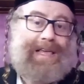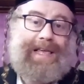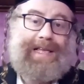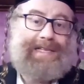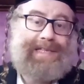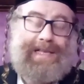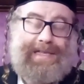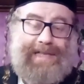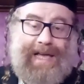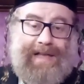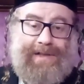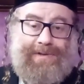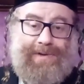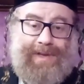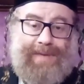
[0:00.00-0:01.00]
it,
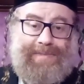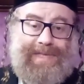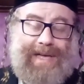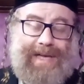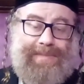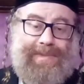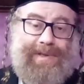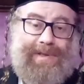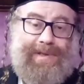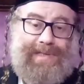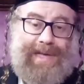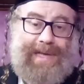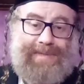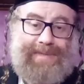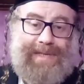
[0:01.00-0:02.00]
it took him some
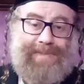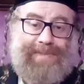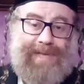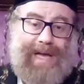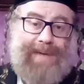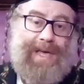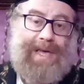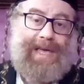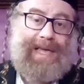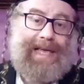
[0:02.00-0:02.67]
some some time.